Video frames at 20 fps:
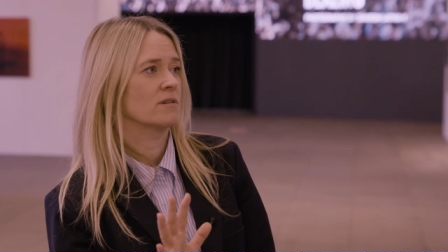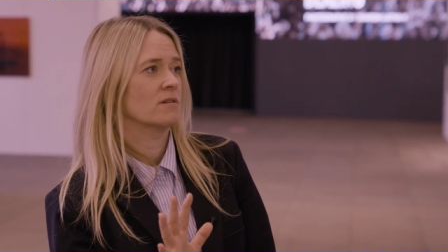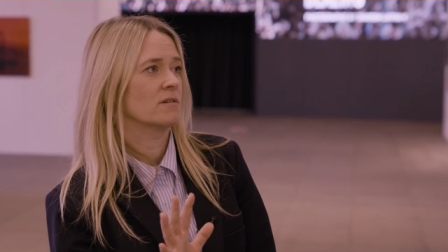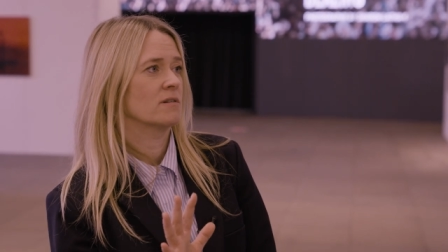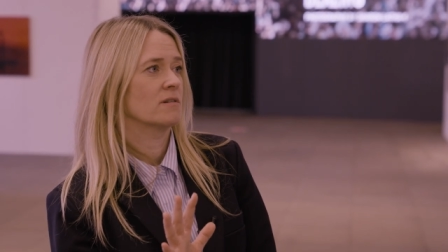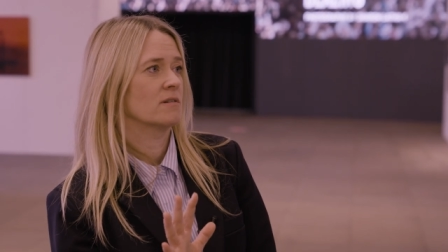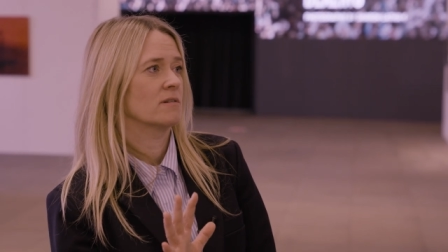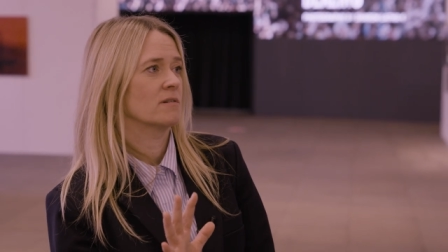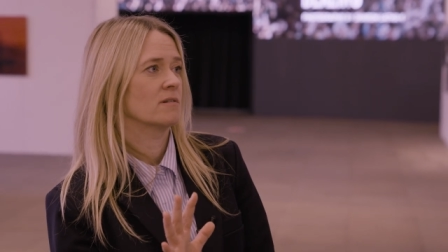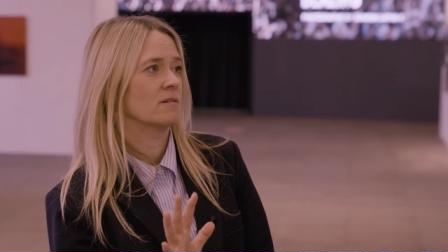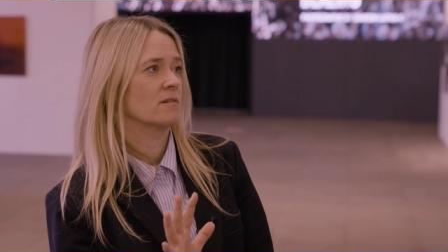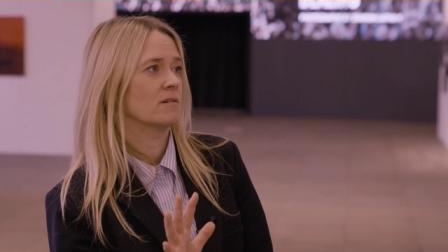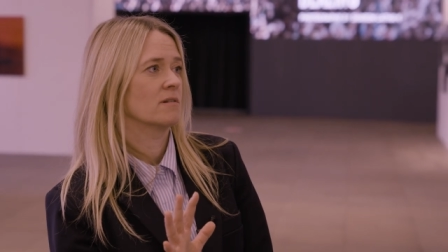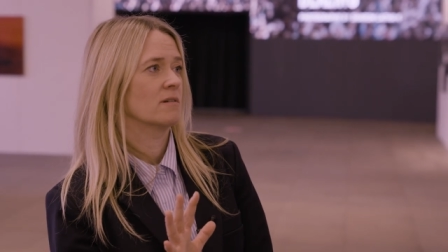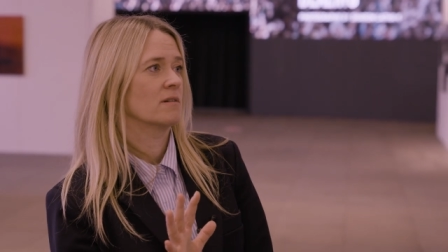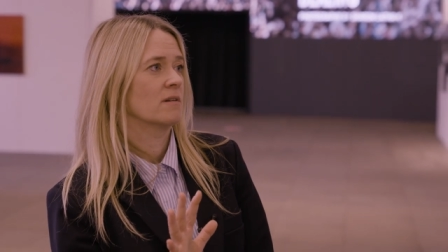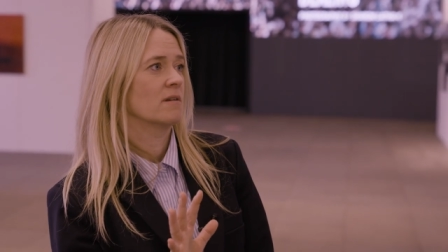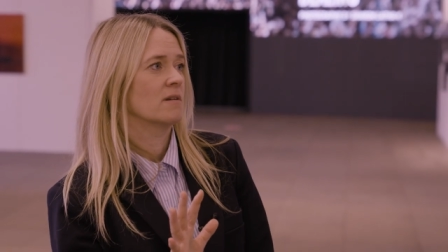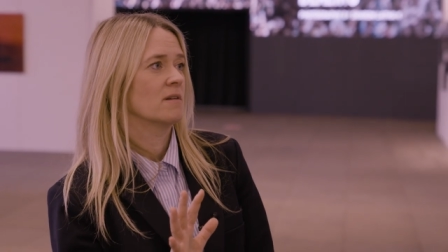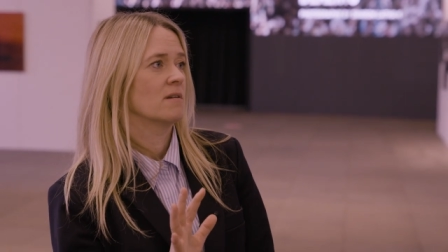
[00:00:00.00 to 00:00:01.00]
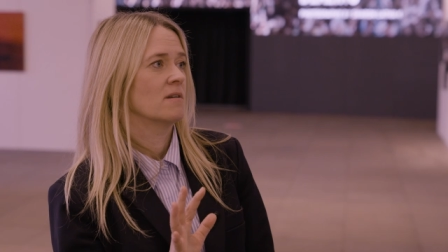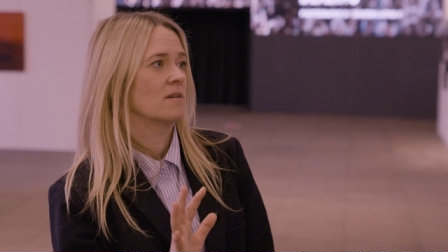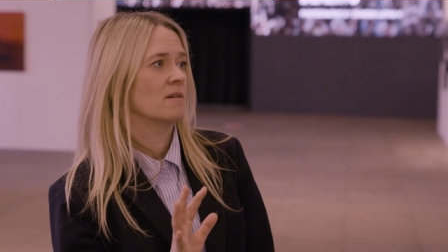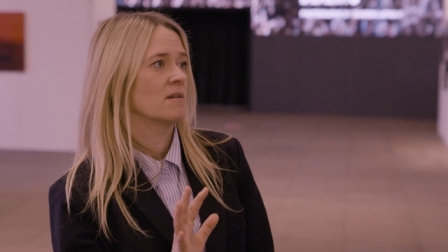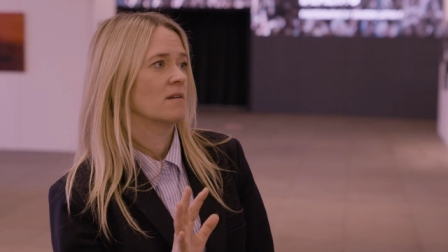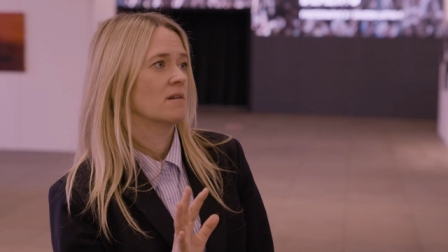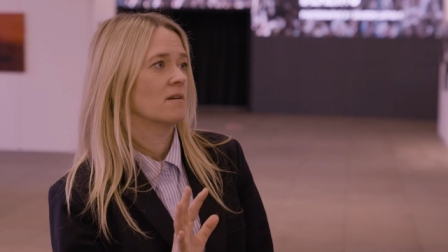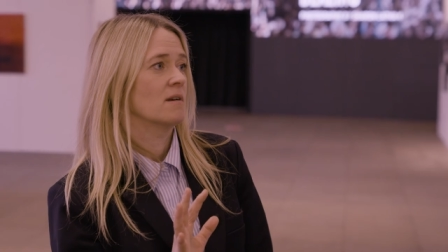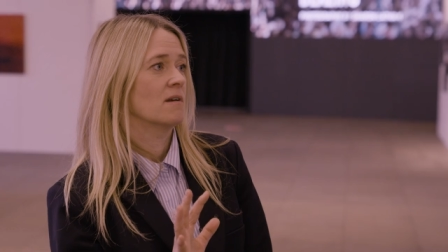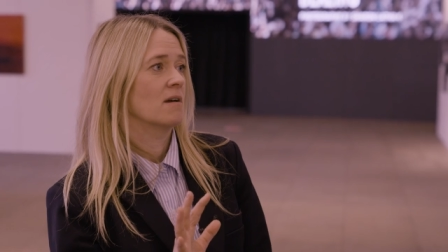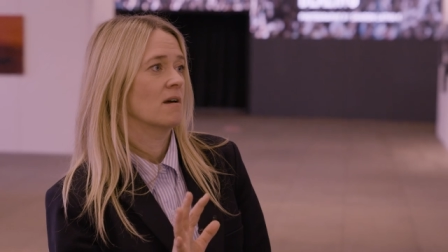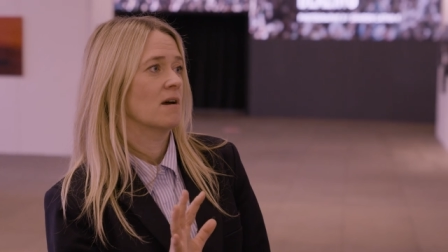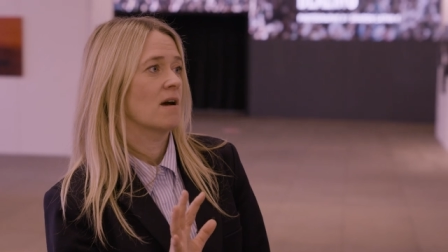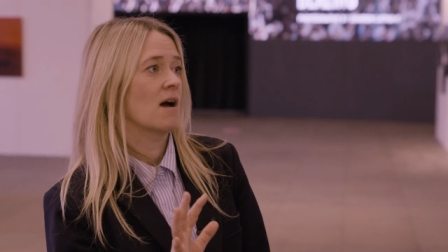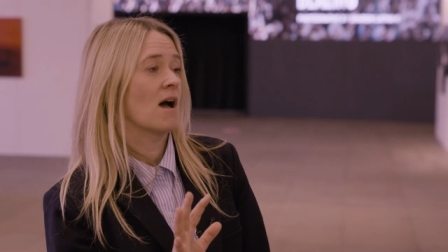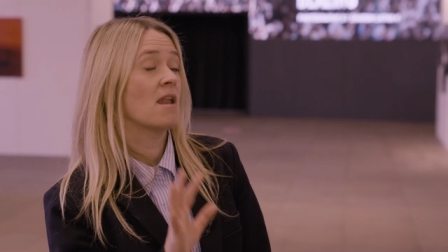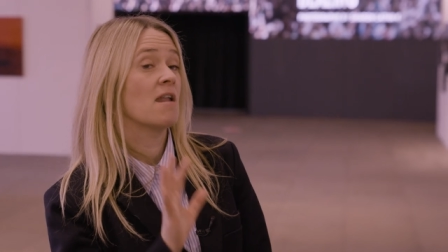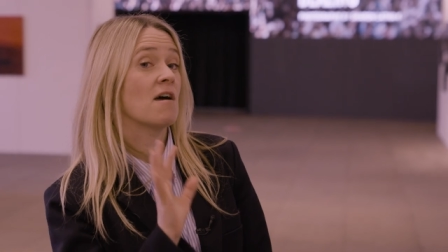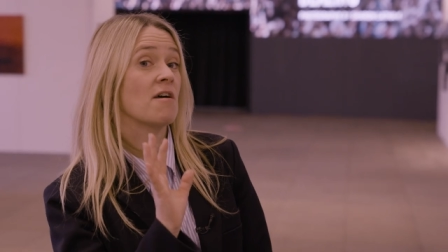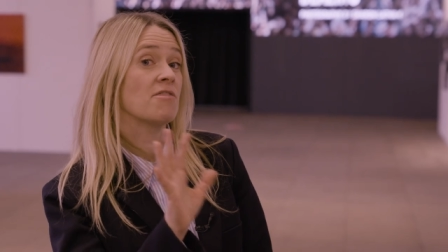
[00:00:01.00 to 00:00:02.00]
Mm. No, you're
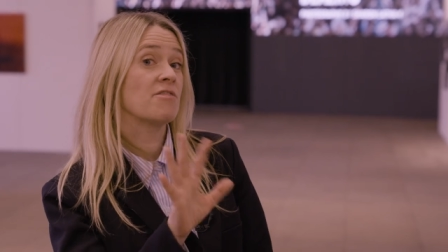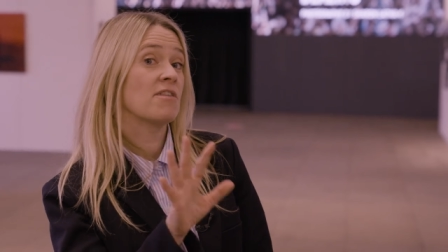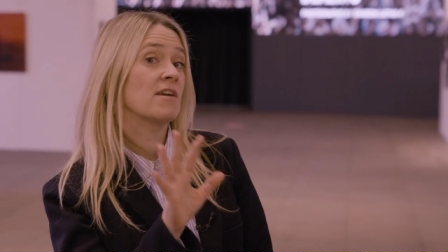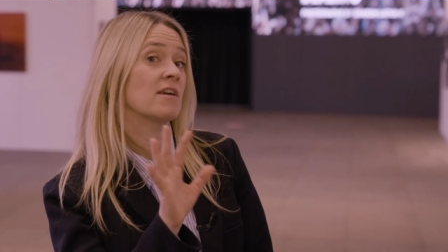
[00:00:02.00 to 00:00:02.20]
right. and I yeah.